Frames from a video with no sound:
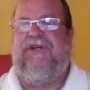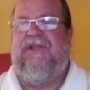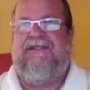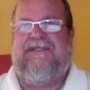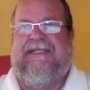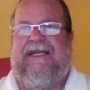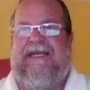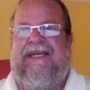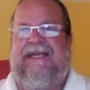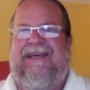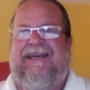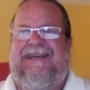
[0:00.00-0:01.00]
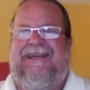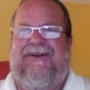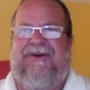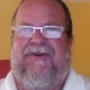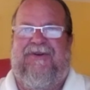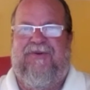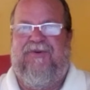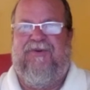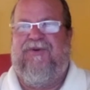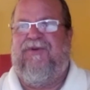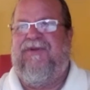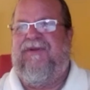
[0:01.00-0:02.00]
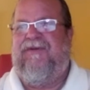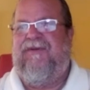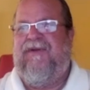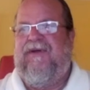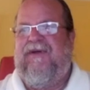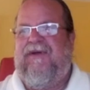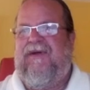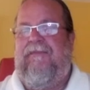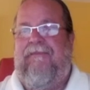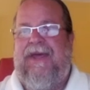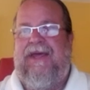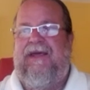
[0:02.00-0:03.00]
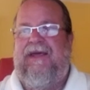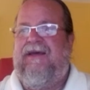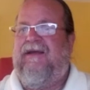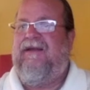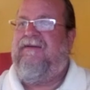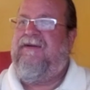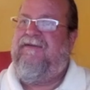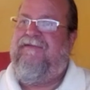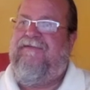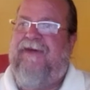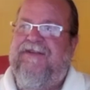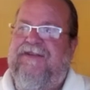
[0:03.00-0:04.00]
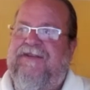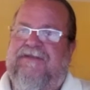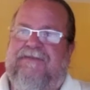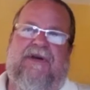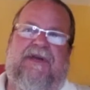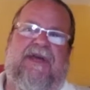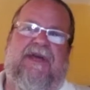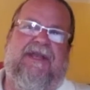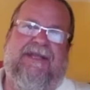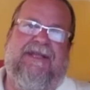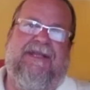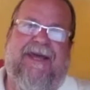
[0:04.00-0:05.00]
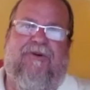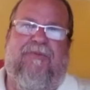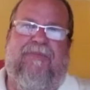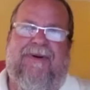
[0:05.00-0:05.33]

listing, at Google and Bing and Facebook and Yelp,